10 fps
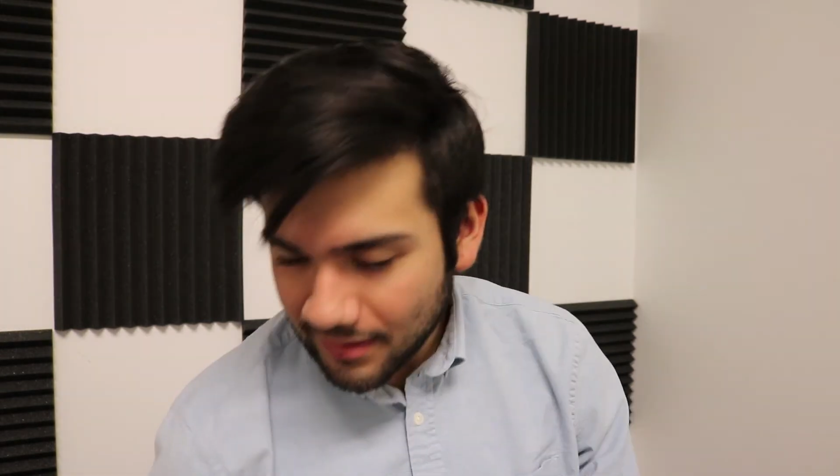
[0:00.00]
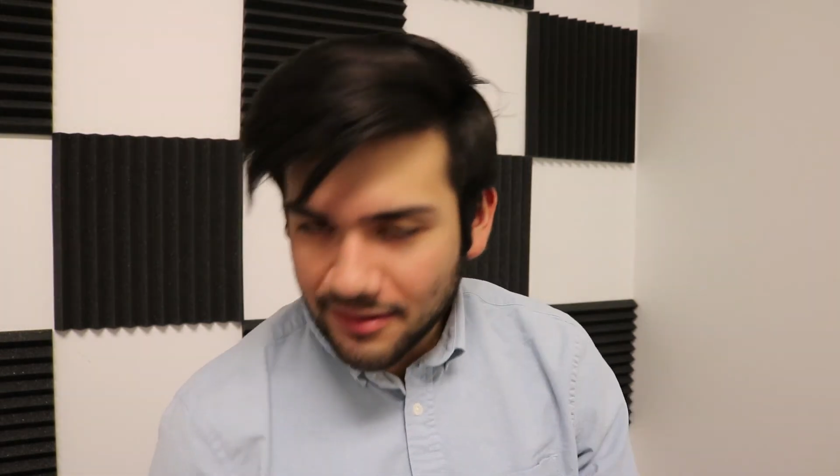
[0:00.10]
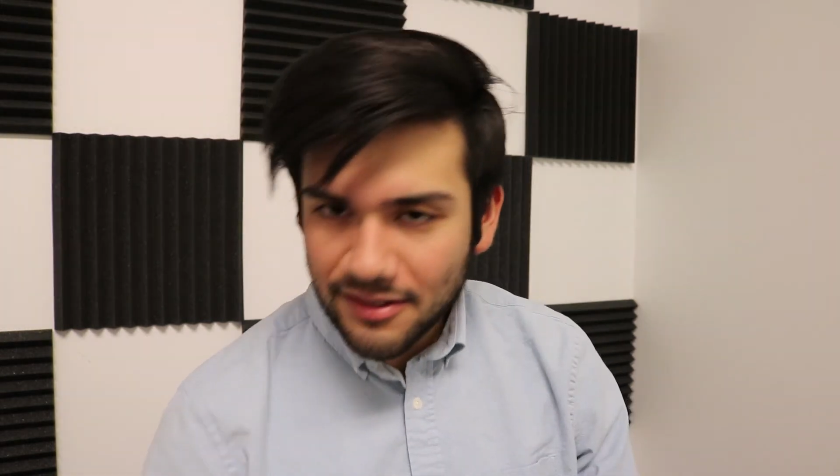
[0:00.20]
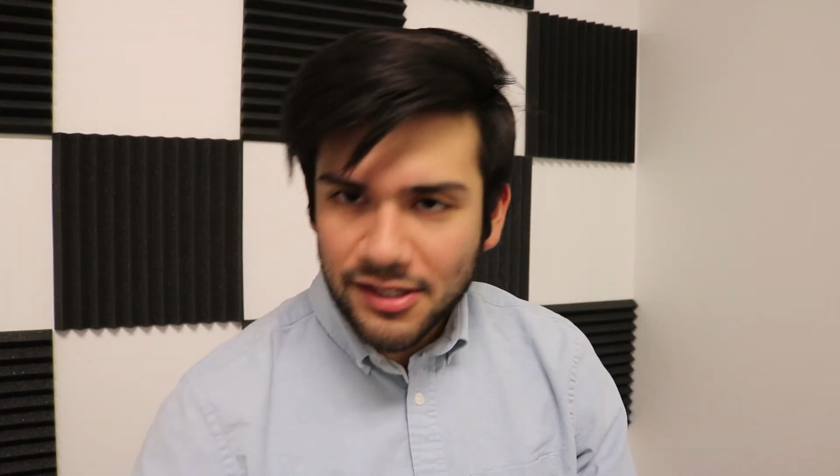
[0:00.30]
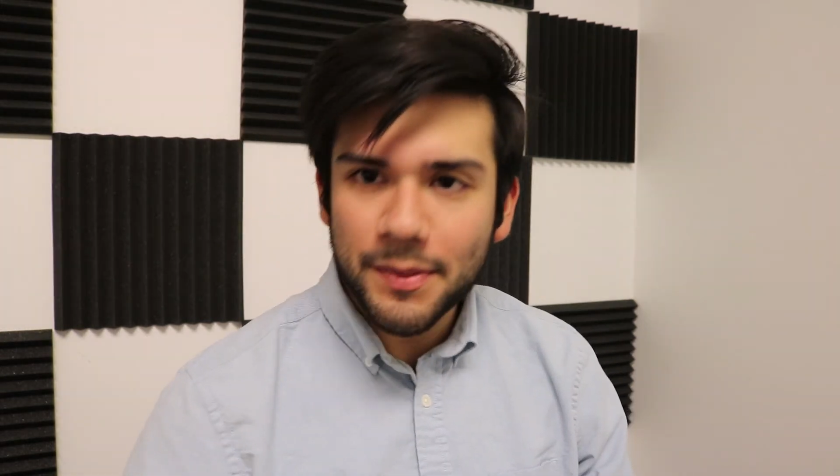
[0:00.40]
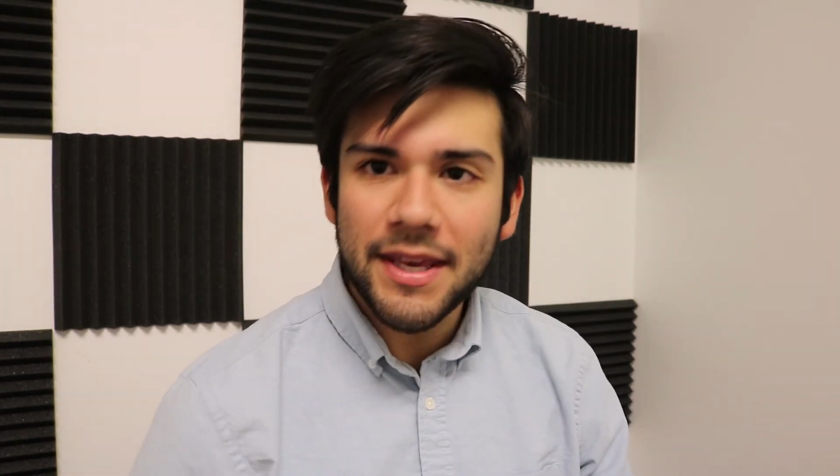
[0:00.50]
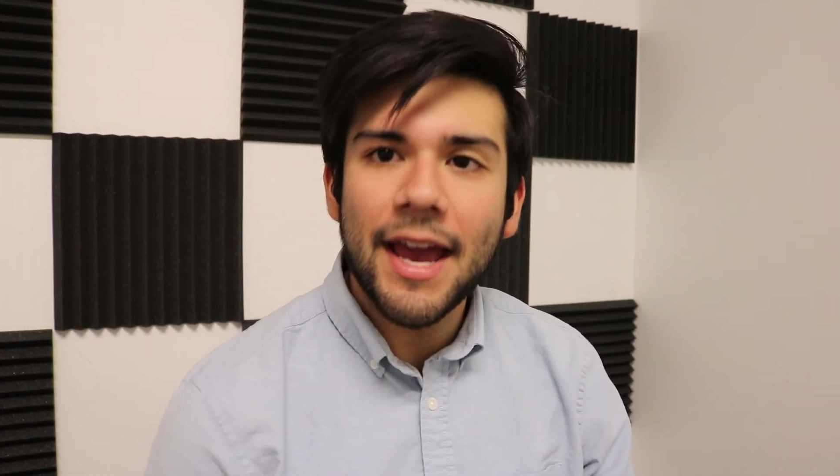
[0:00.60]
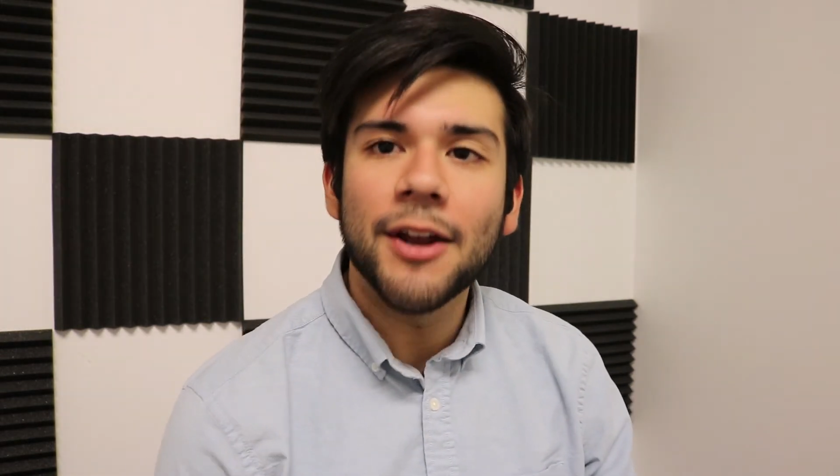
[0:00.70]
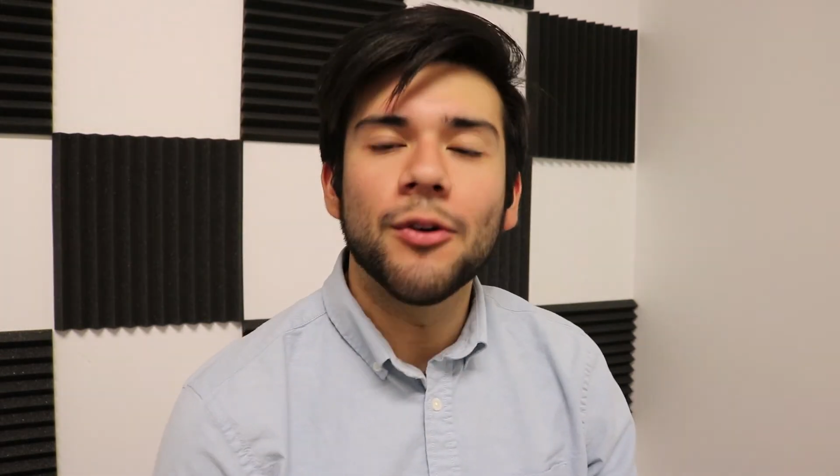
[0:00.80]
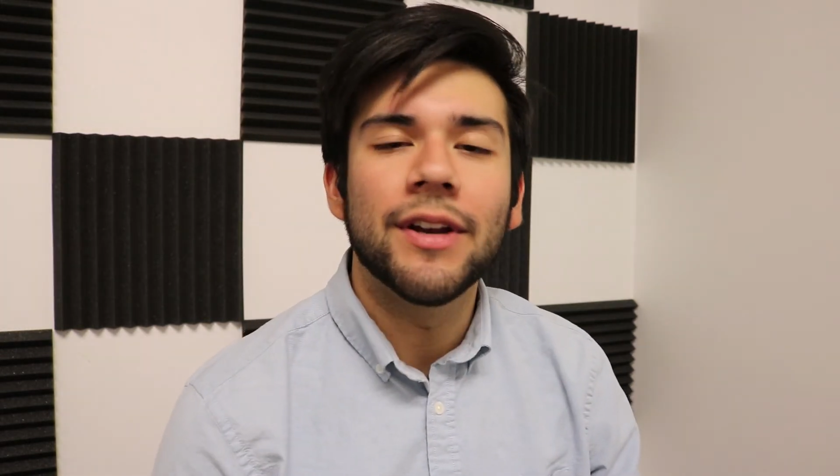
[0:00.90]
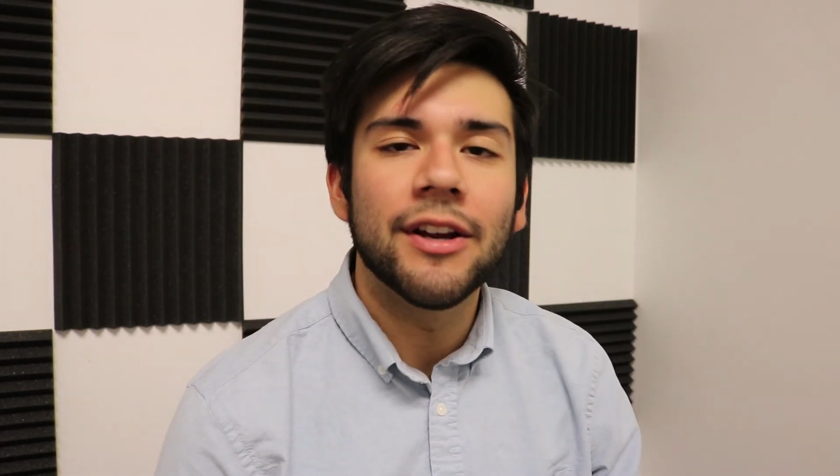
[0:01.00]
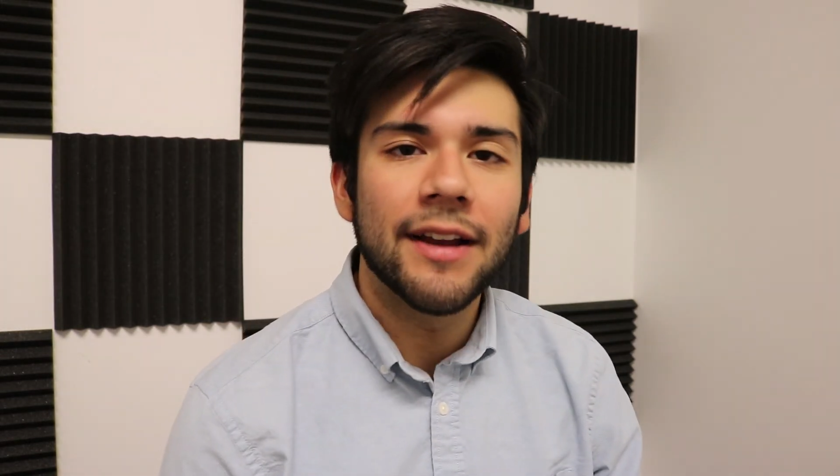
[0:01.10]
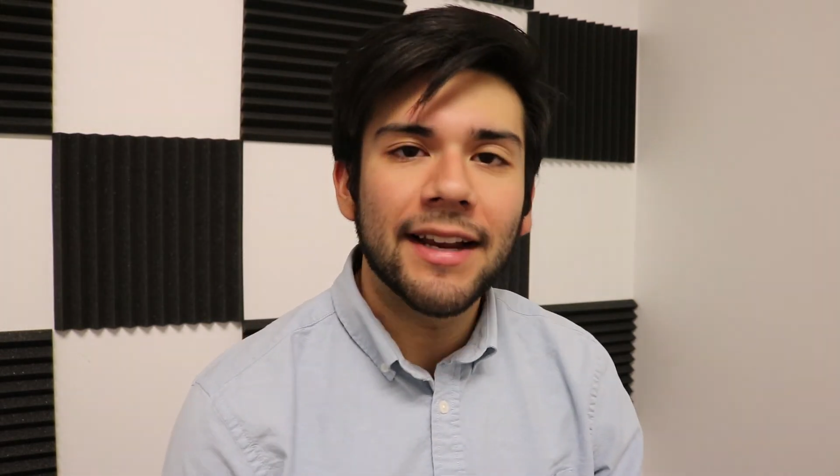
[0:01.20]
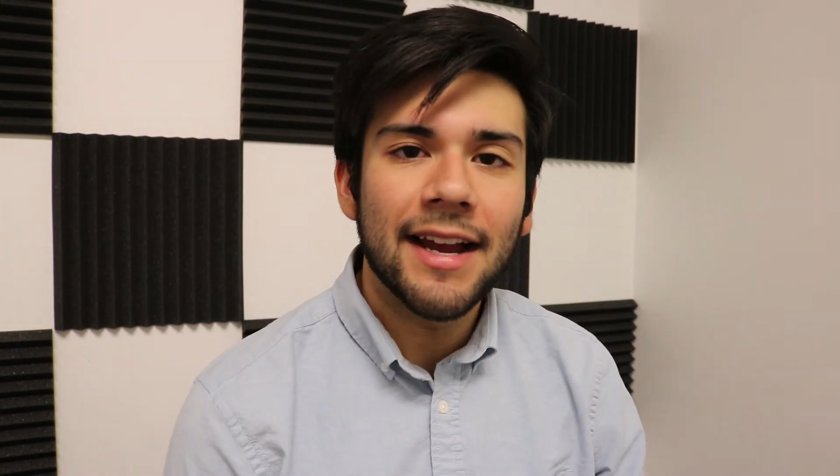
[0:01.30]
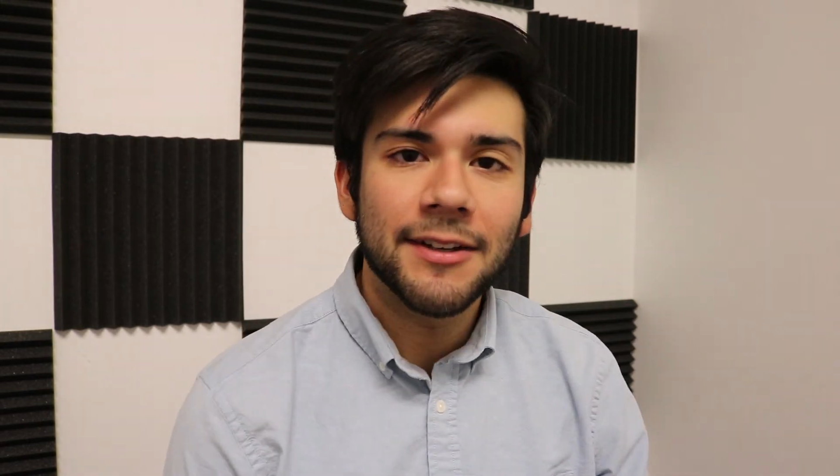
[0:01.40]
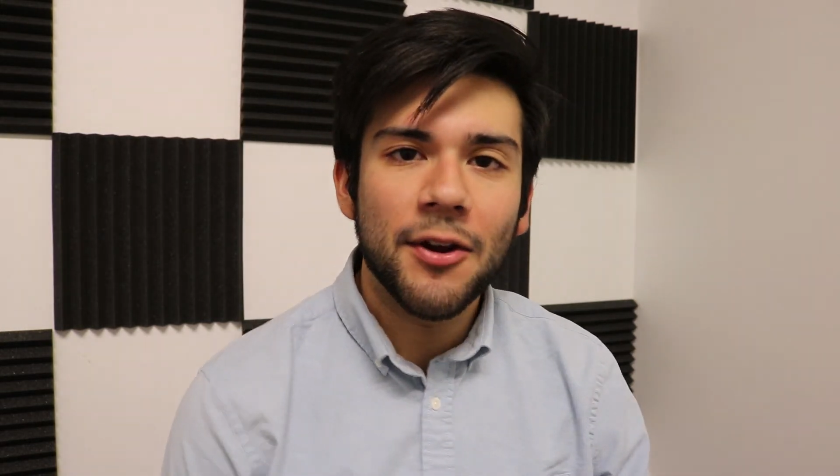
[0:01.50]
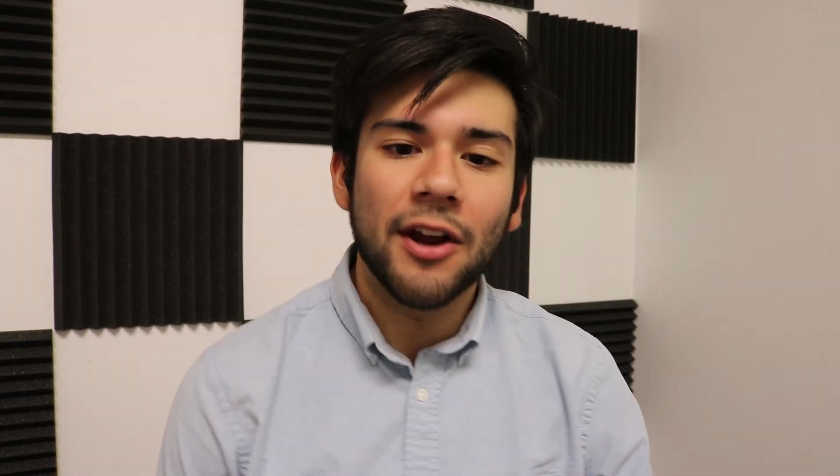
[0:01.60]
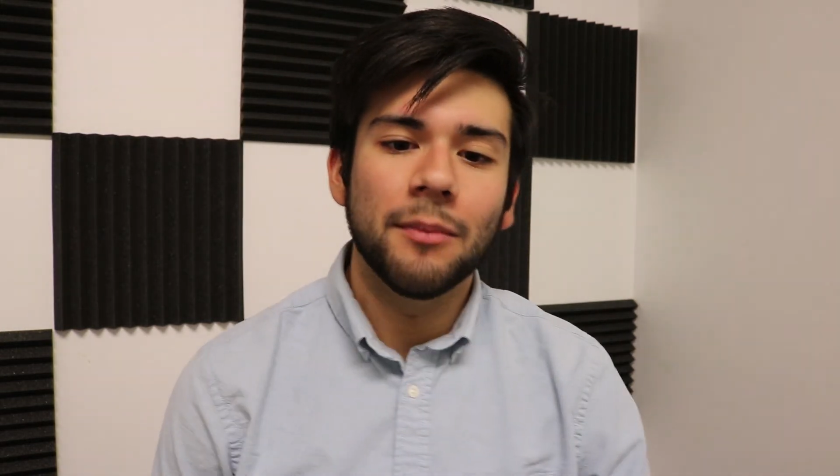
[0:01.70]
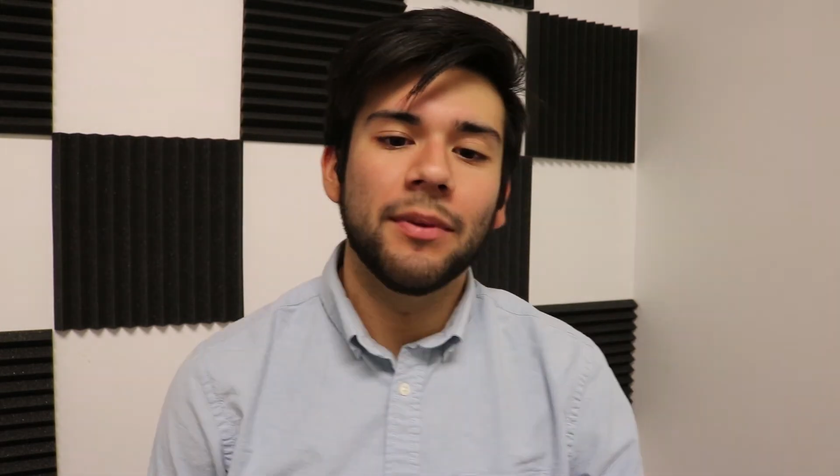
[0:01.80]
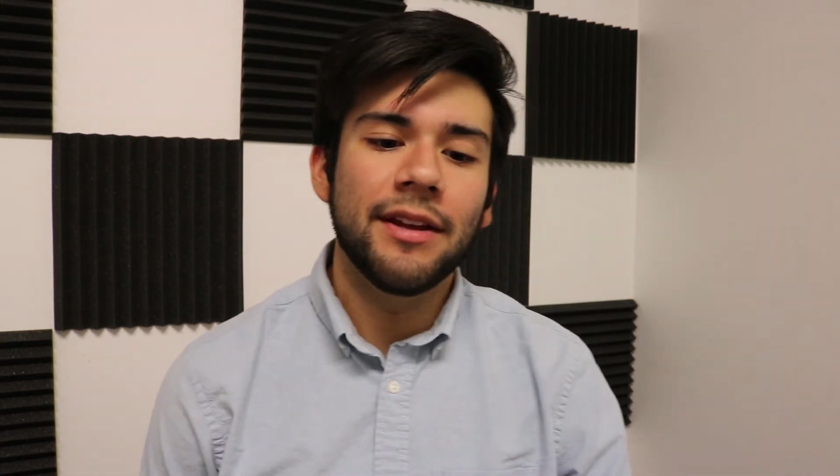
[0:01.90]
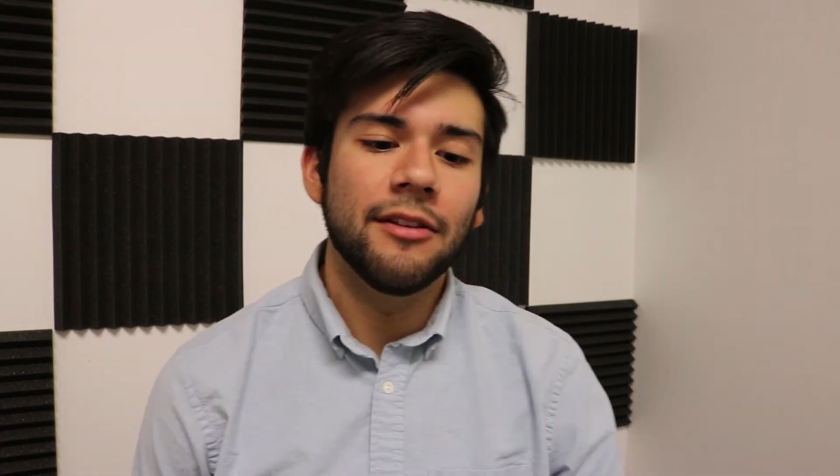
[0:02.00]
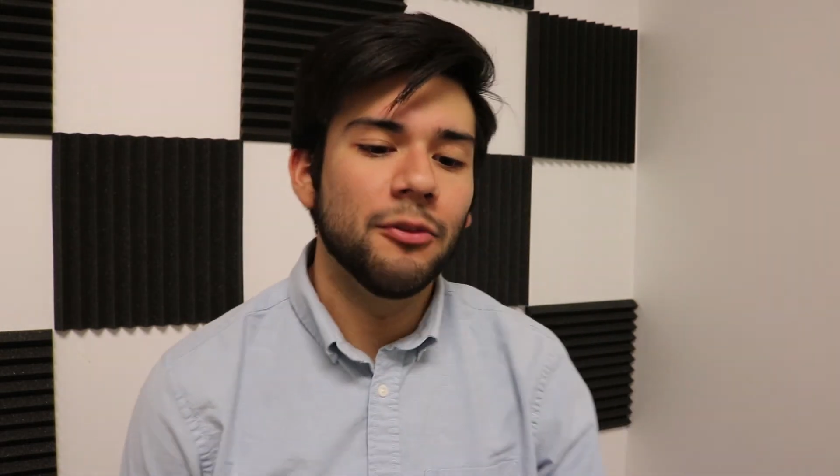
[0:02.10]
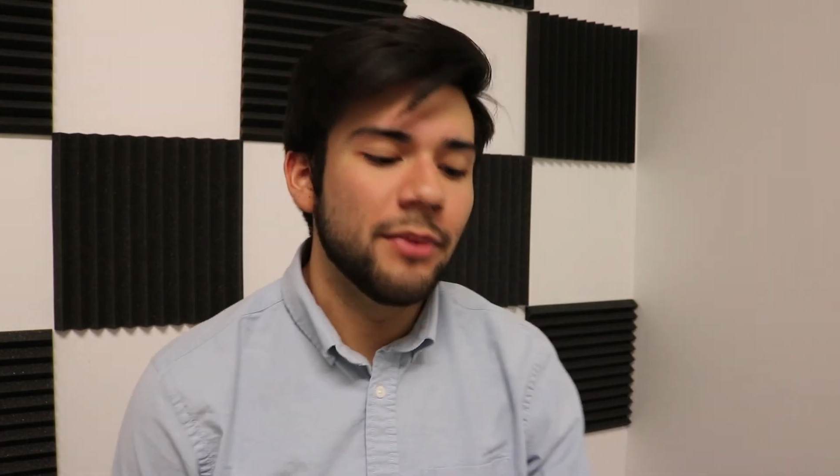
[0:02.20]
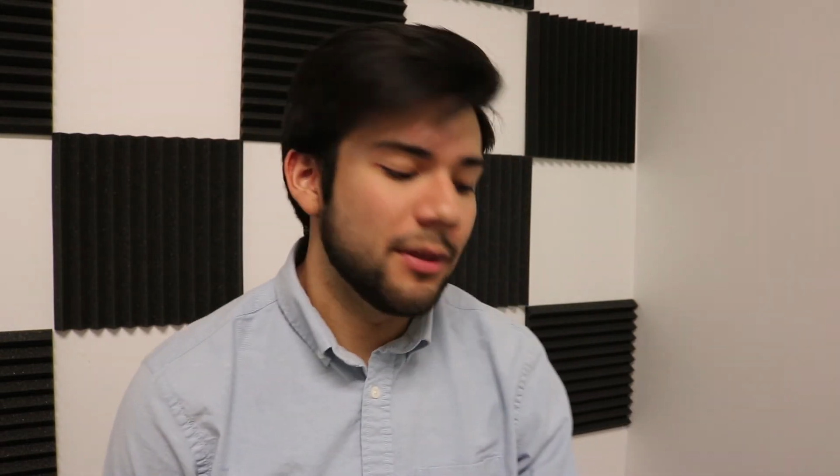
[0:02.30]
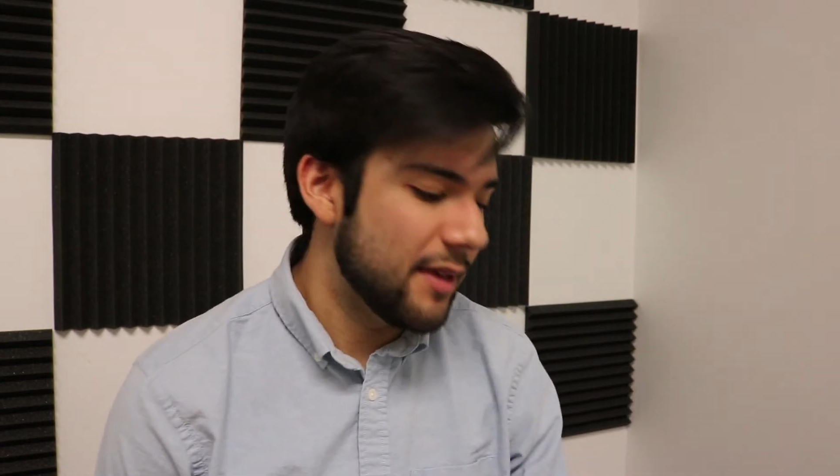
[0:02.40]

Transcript: There's a piano in here, and I kind of know how to play a little bit of